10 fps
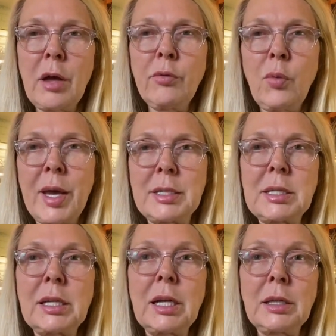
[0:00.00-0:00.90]
of
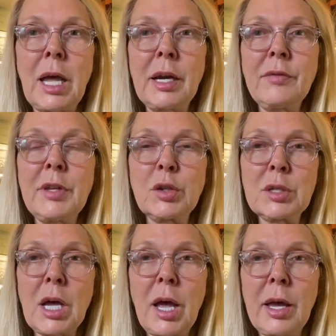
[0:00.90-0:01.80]
wasting a lot of their
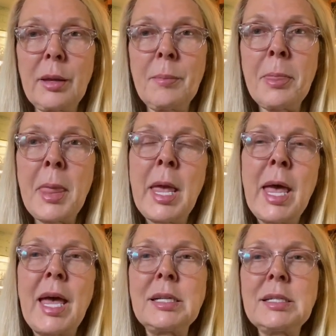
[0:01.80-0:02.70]
time
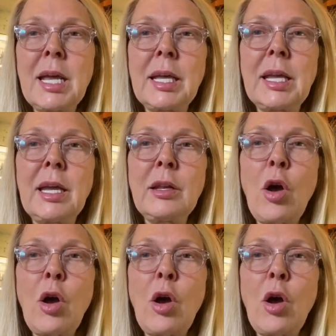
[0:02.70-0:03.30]
and taking